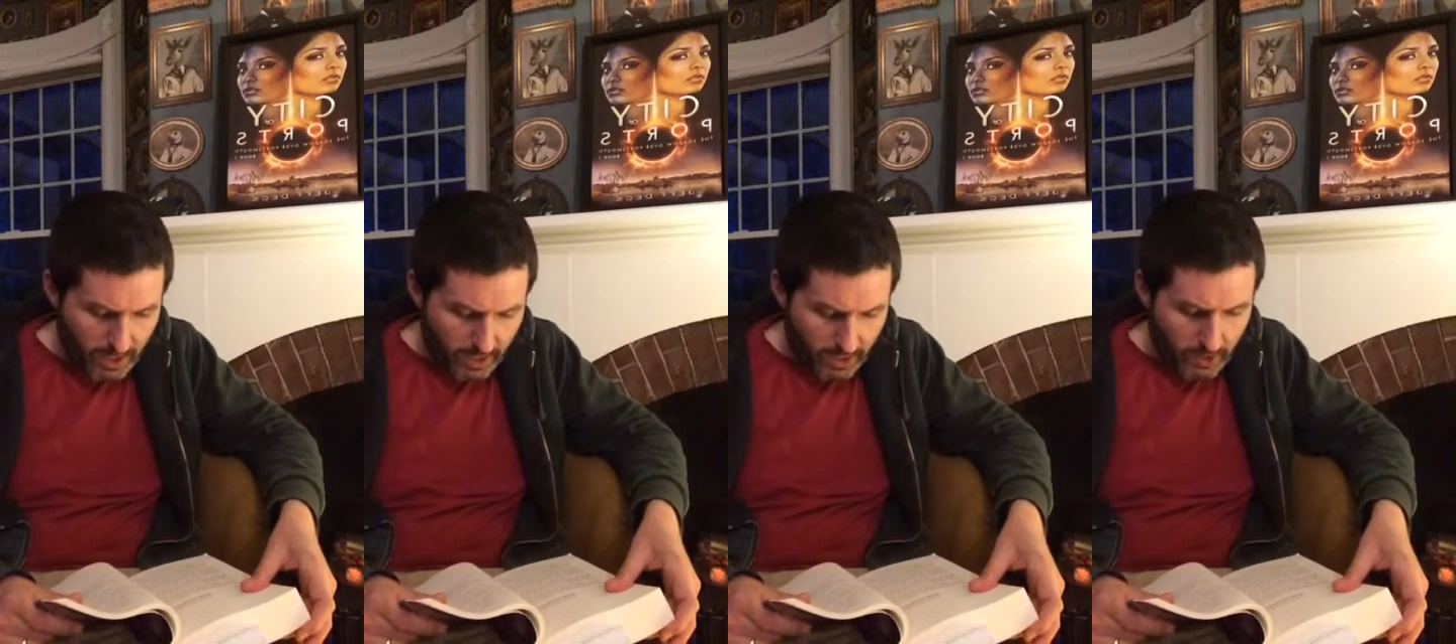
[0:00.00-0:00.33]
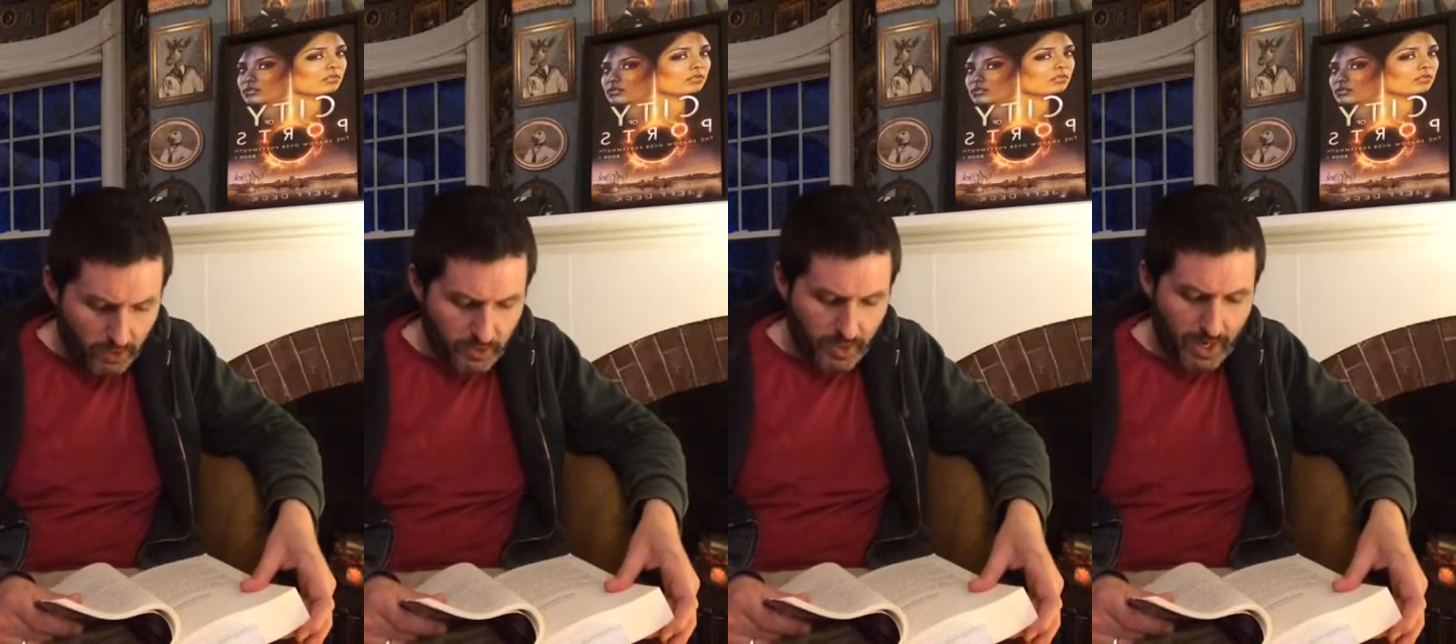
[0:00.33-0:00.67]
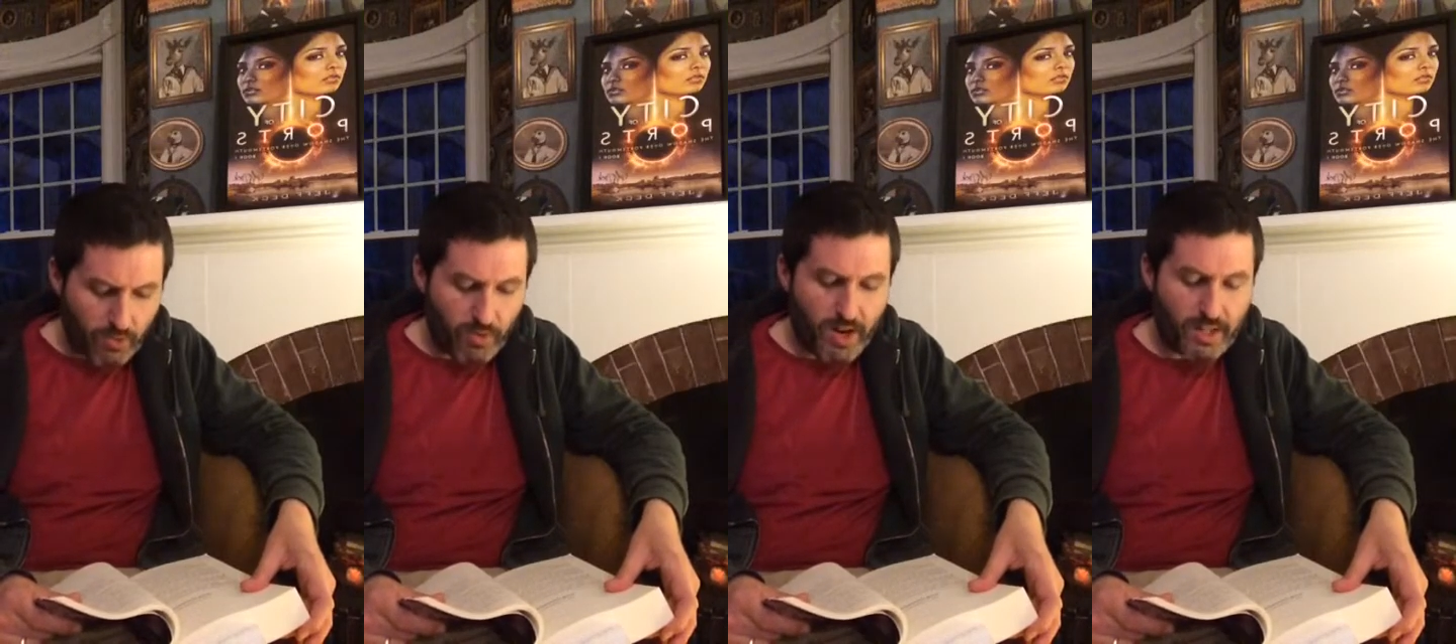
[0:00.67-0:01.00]
I told her
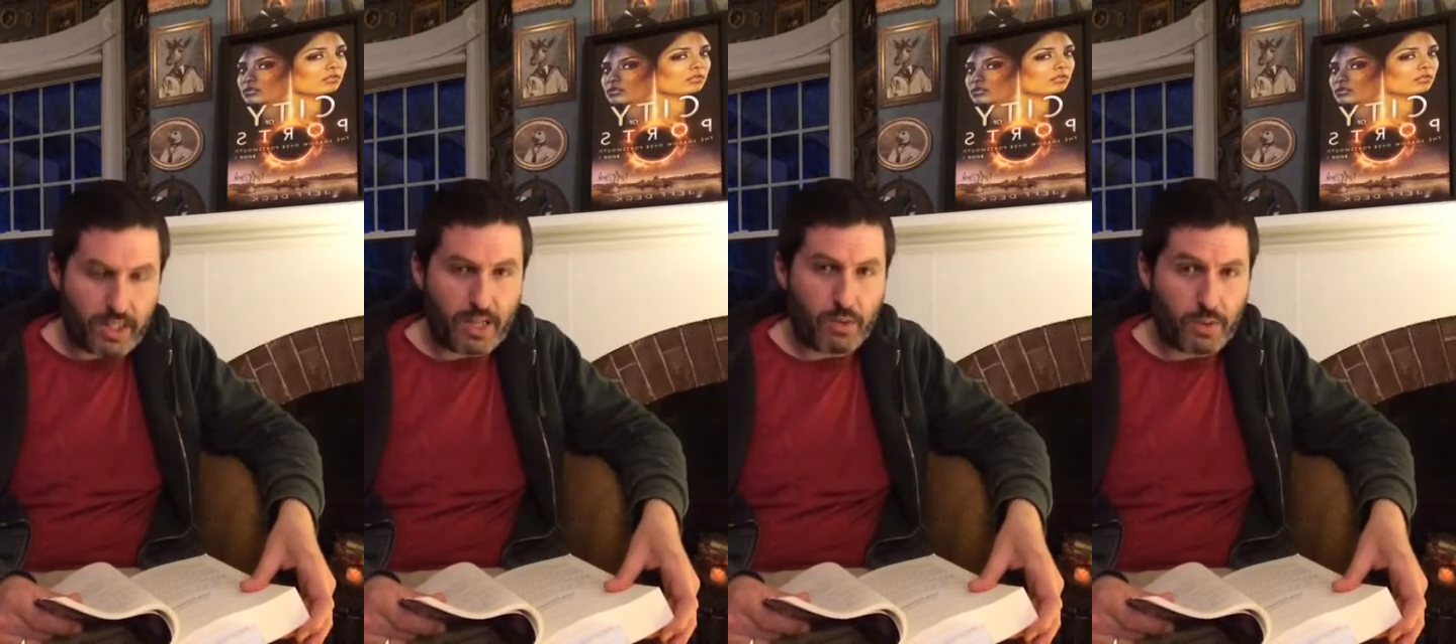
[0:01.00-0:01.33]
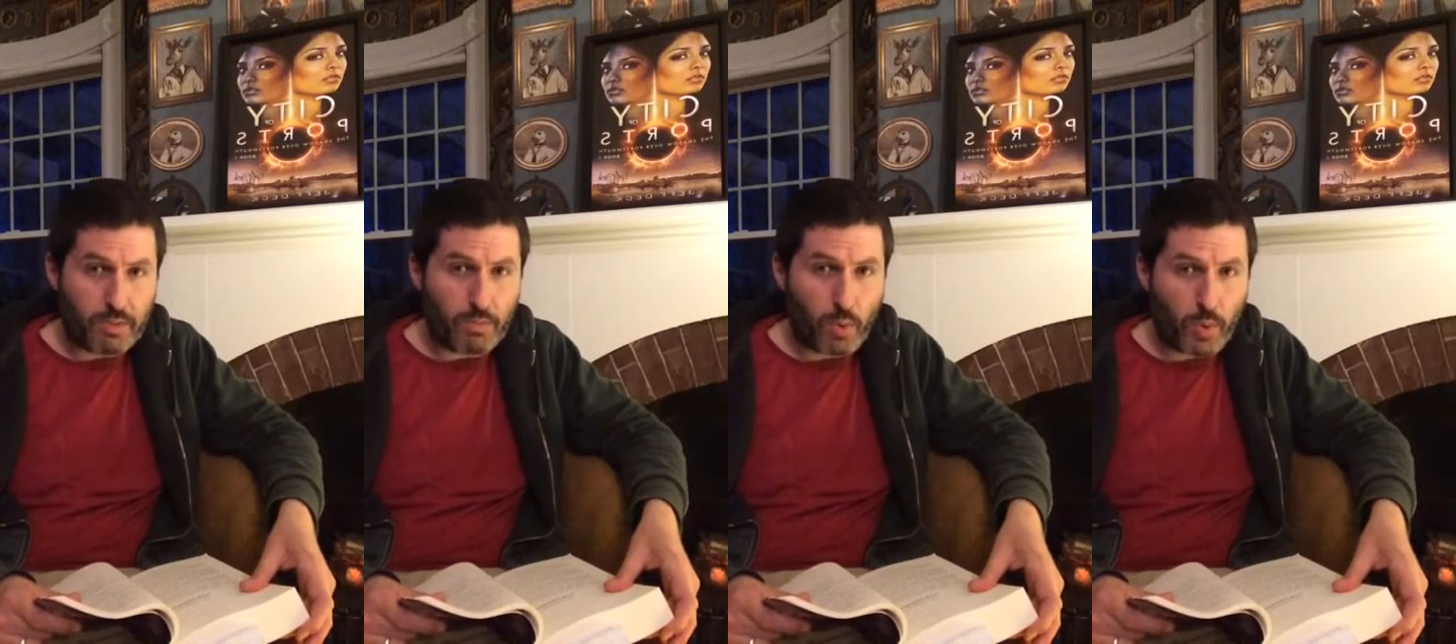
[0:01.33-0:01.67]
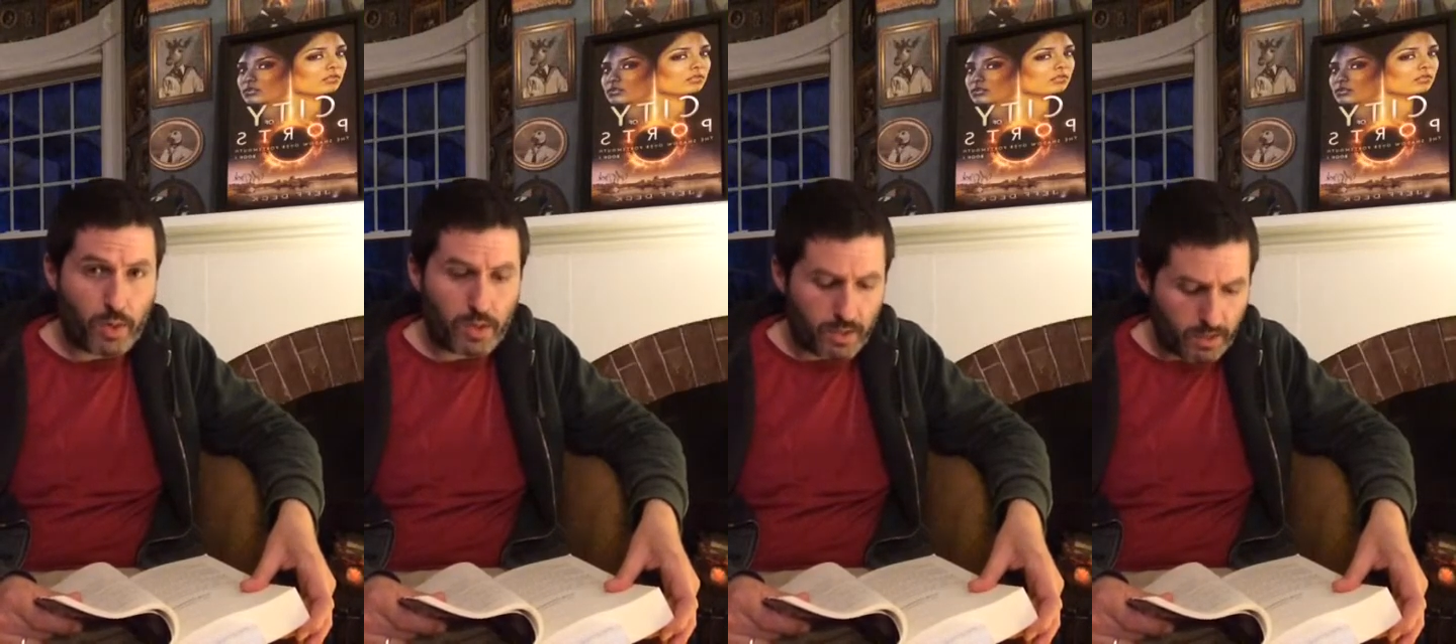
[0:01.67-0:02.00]
outright that it was
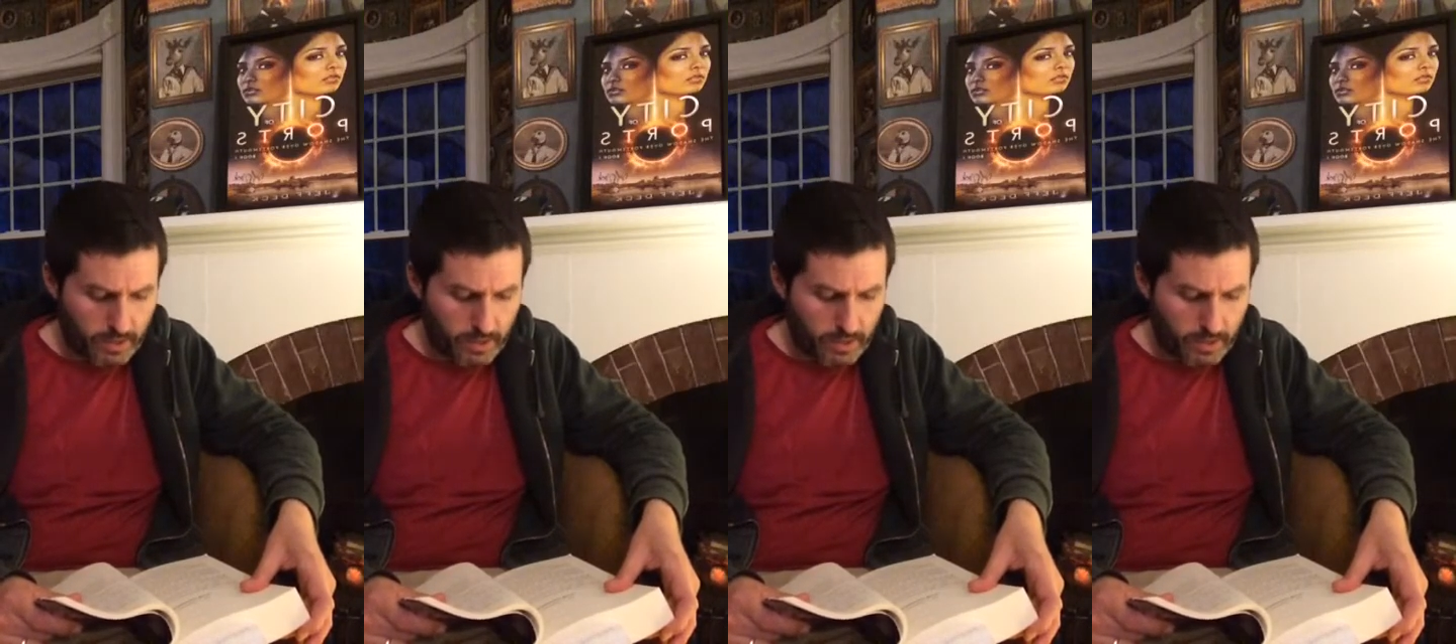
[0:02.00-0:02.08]
important.